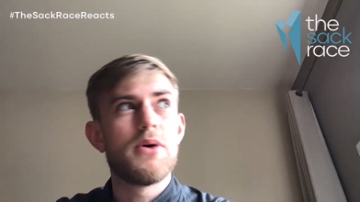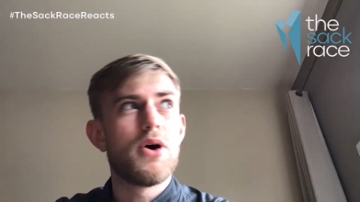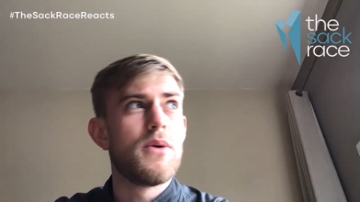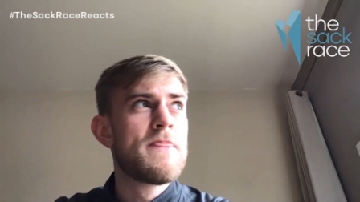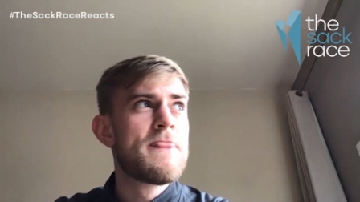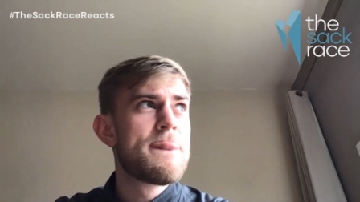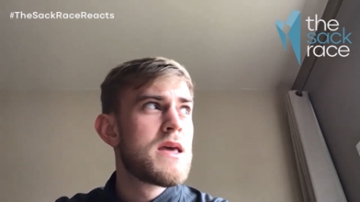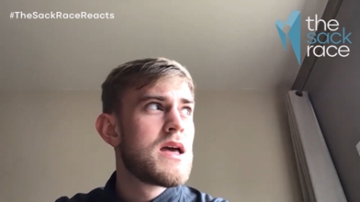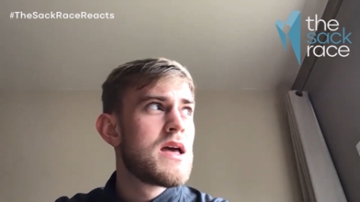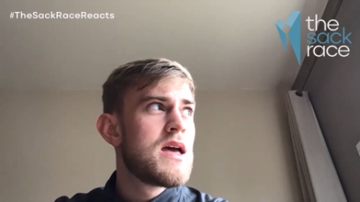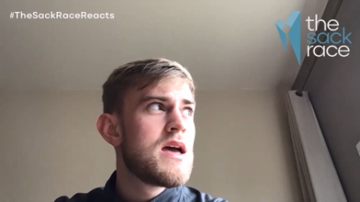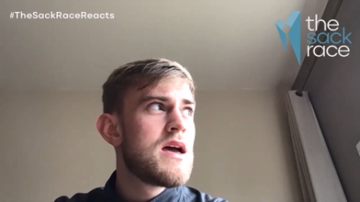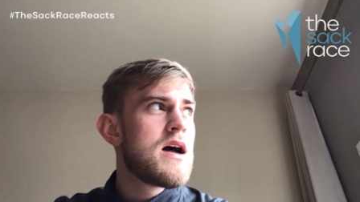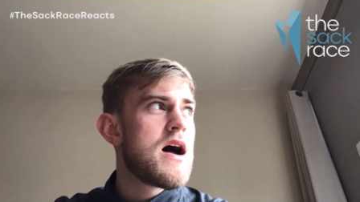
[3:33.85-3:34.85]
But
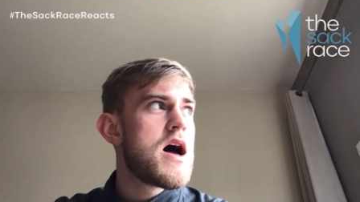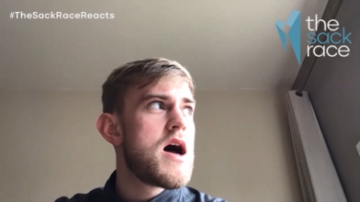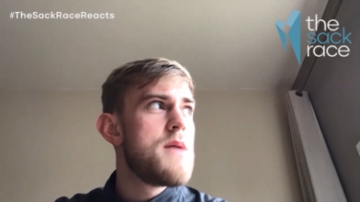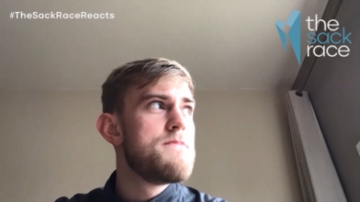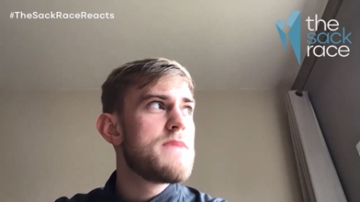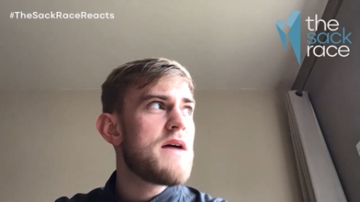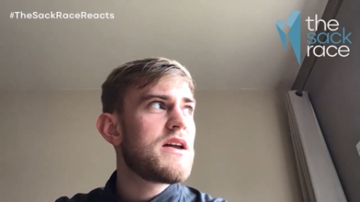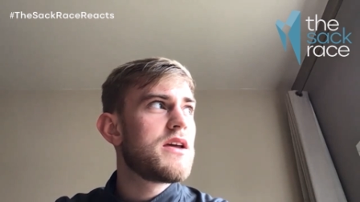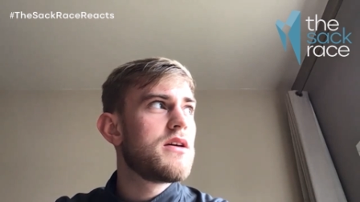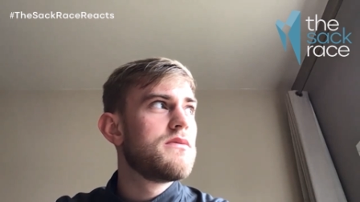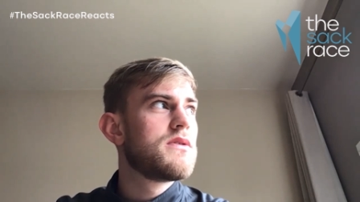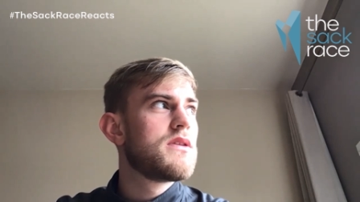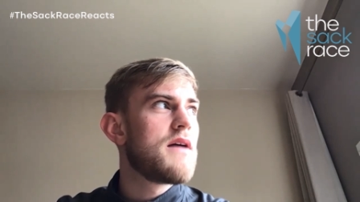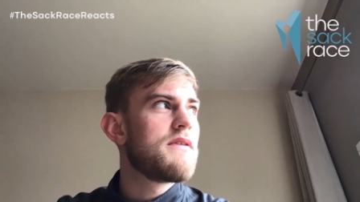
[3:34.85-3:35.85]
I've
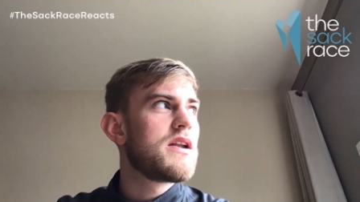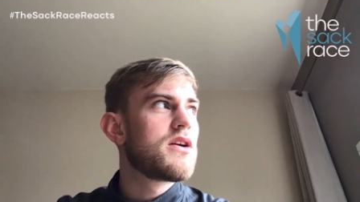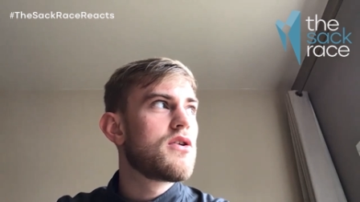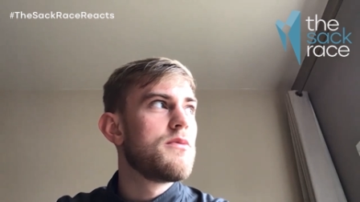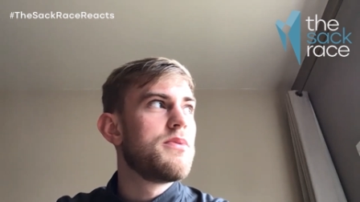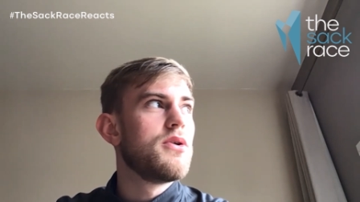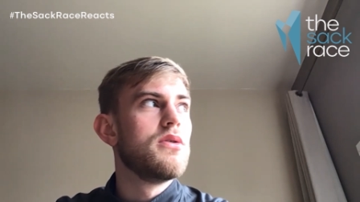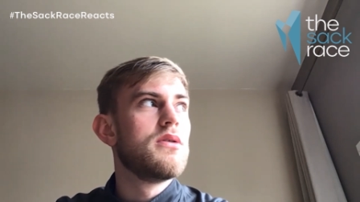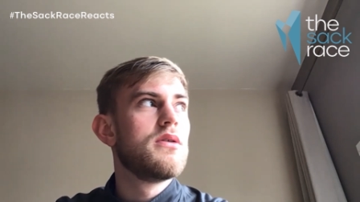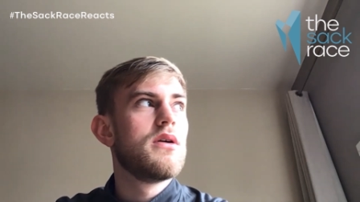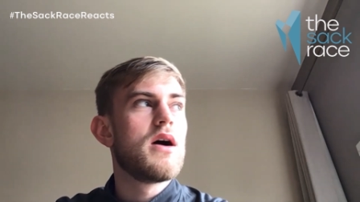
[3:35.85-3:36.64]
had a couple